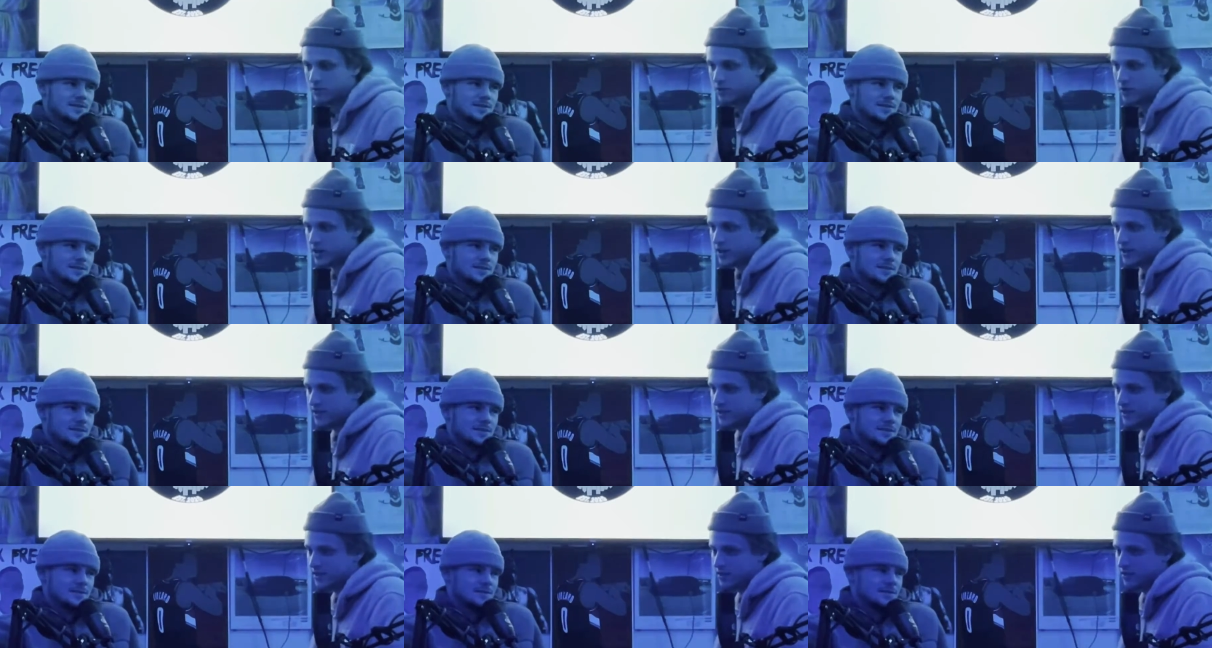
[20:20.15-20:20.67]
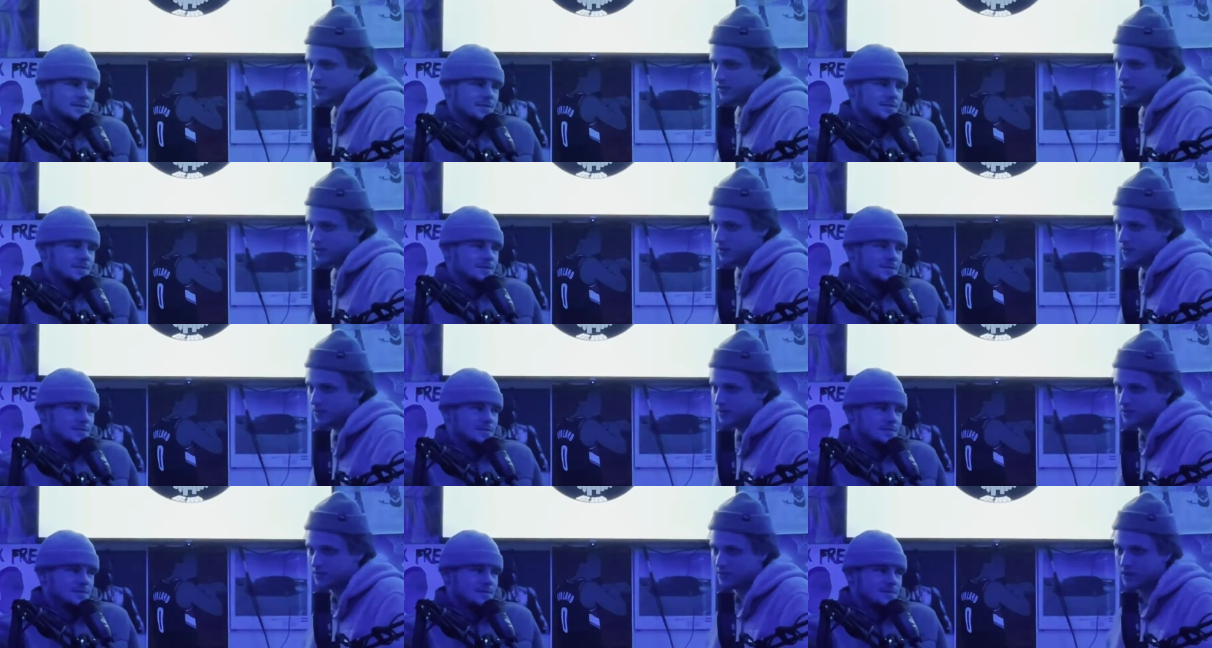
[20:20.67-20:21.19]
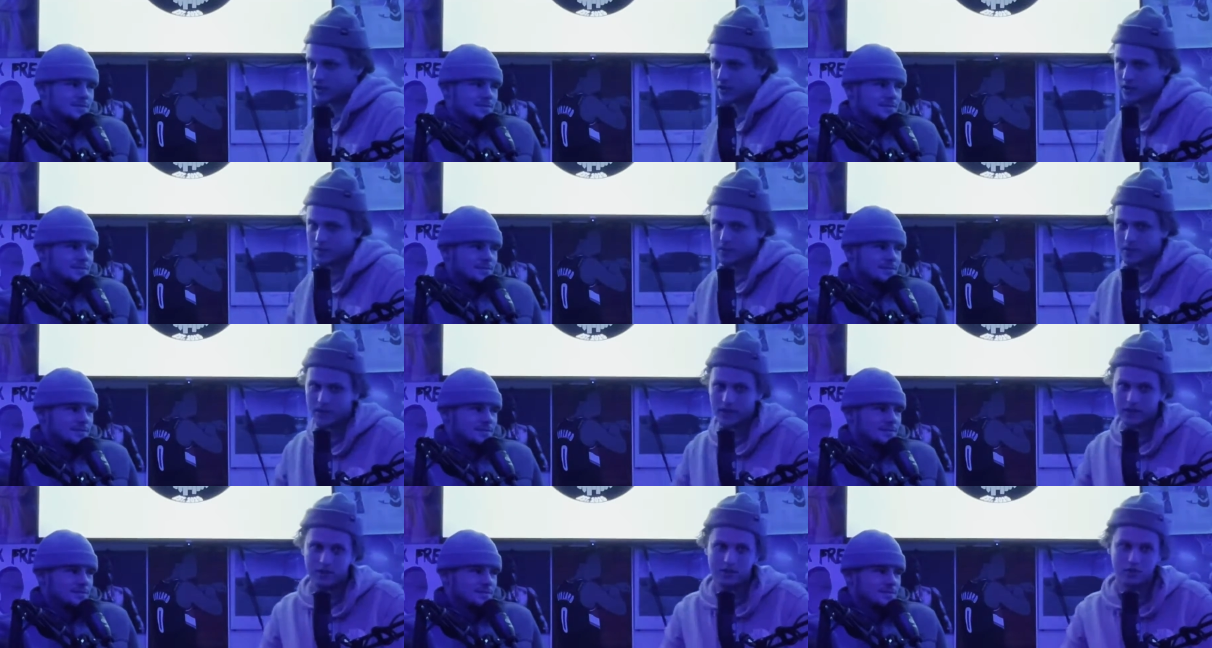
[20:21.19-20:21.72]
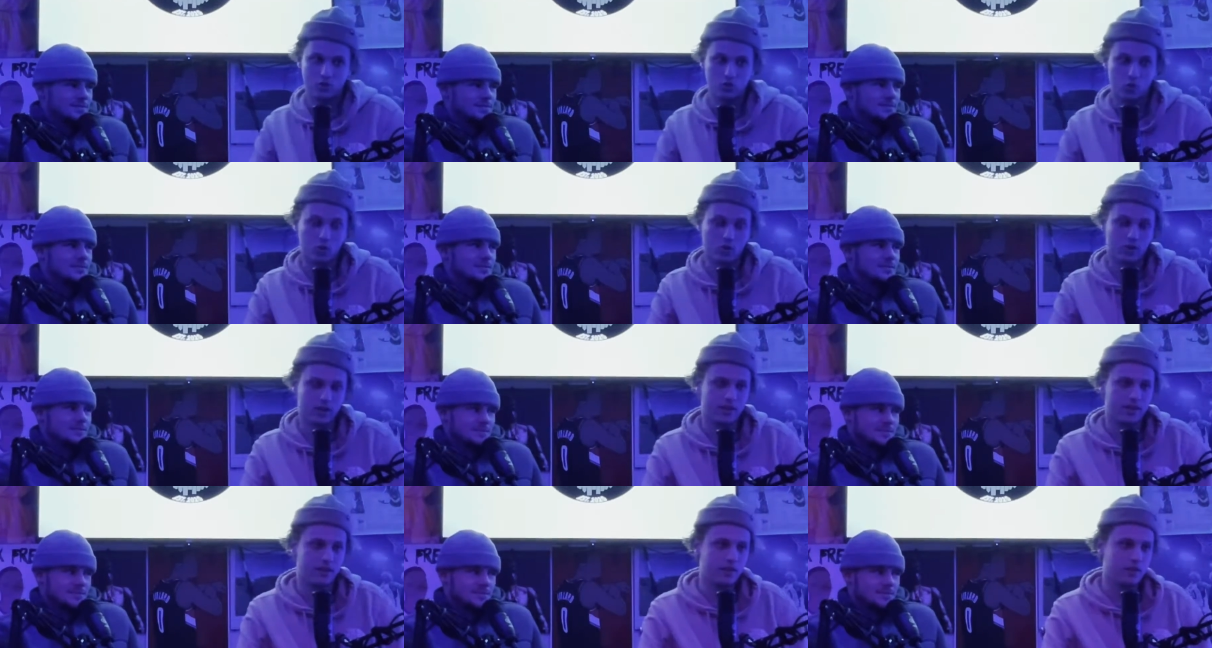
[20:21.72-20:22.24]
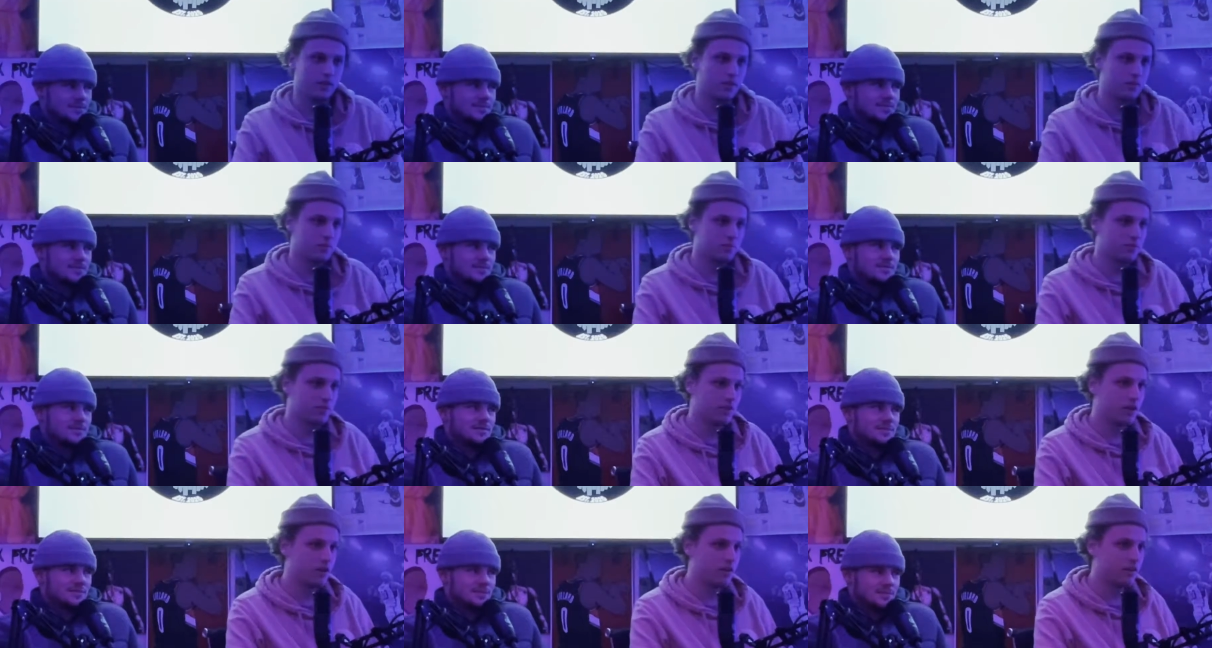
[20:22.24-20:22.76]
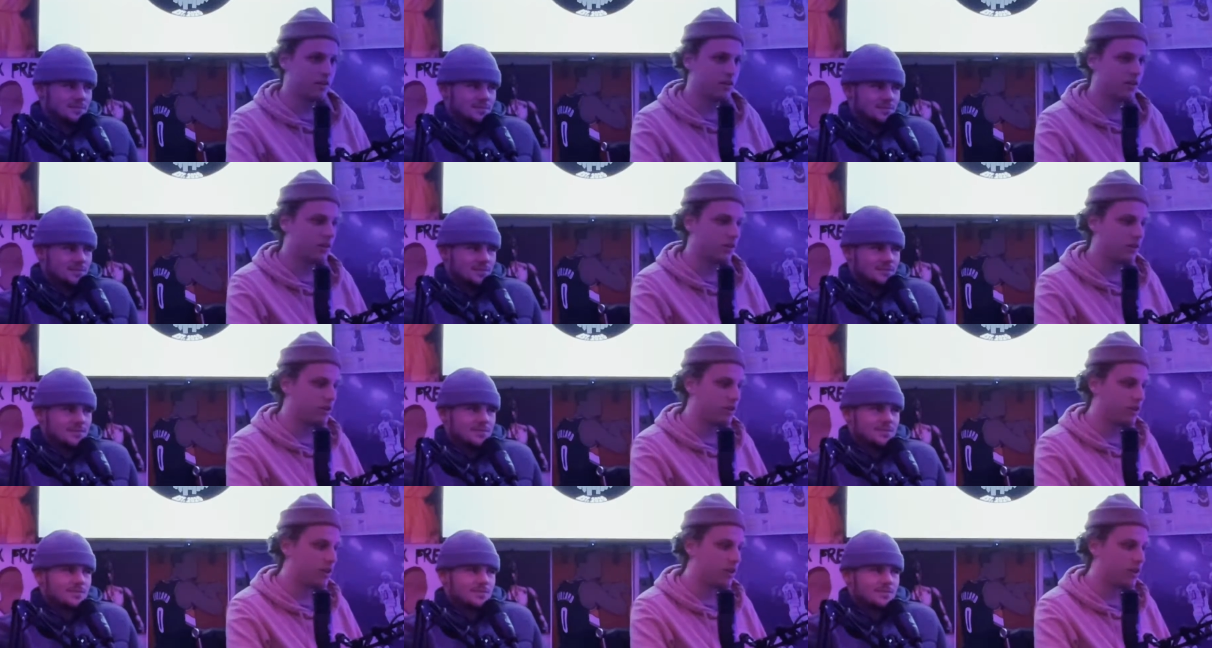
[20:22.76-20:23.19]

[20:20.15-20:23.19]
Speaker 1: Rings in terms of talking about like Jordan and LeBron